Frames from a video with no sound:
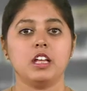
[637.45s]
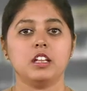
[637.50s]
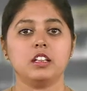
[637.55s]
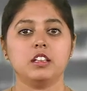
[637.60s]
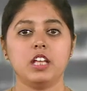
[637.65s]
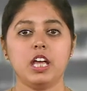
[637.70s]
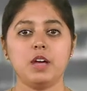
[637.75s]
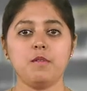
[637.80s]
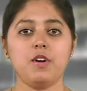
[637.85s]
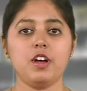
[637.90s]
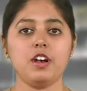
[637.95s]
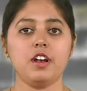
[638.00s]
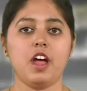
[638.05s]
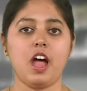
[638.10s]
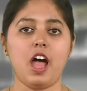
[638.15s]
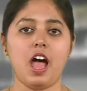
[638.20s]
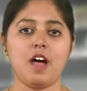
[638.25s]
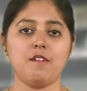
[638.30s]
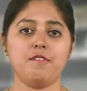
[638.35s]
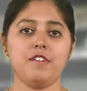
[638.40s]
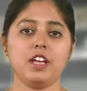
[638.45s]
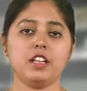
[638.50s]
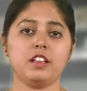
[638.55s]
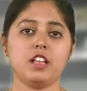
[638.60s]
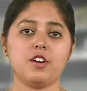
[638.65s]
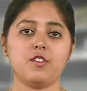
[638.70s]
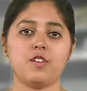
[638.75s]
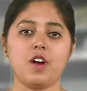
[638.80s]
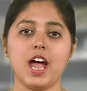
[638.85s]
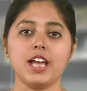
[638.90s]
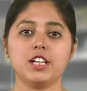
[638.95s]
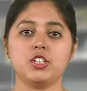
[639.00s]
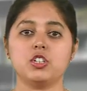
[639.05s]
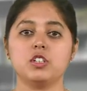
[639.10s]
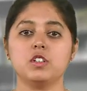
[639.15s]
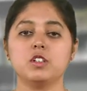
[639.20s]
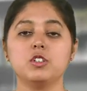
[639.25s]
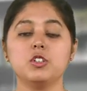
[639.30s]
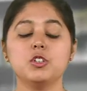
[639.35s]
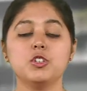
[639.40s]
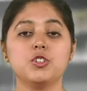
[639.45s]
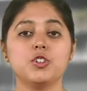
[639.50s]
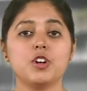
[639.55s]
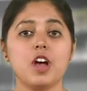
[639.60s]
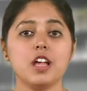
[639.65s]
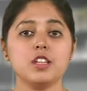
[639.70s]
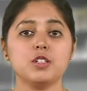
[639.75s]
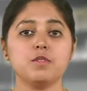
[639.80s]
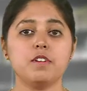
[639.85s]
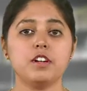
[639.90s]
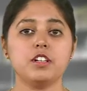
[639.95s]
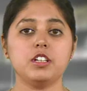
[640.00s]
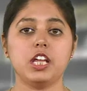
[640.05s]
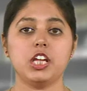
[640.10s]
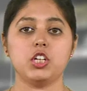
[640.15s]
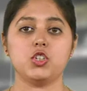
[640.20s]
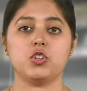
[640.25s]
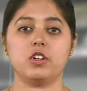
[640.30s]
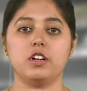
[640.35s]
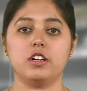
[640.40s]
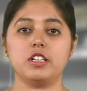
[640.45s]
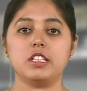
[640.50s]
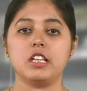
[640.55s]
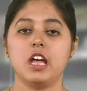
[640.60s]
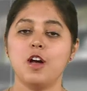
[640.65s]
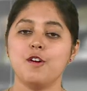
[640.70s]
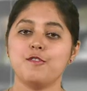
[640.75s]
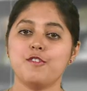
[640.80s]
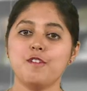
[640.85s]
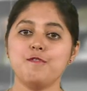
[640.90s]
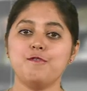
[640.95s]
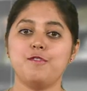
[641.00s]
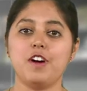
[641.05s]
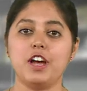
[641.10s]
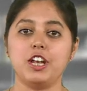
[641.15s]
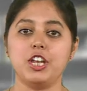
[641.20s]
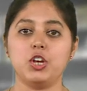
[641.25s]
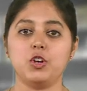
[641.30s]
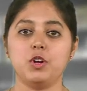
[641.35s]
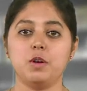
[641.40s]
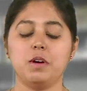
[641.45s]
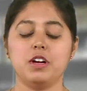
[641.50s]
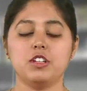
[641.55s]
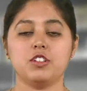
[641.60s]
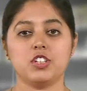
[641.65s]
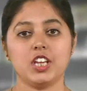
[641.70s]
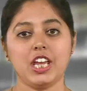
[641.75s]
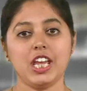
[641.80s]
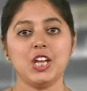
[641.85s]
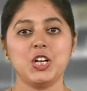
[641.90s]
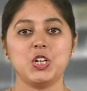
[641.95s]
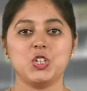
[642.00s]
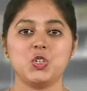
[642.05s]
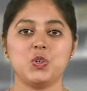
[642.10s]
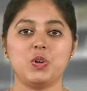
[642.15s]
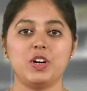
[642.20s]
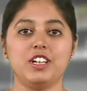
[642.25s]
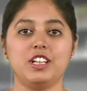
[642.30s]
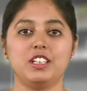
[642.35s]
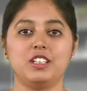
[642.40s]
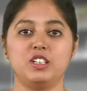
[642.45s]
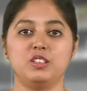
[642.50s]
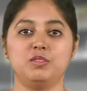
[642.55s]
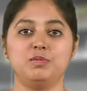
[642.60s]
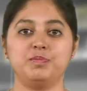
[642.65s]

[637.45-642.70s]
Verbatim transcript: they were having the right to transfer teachers from one university to another.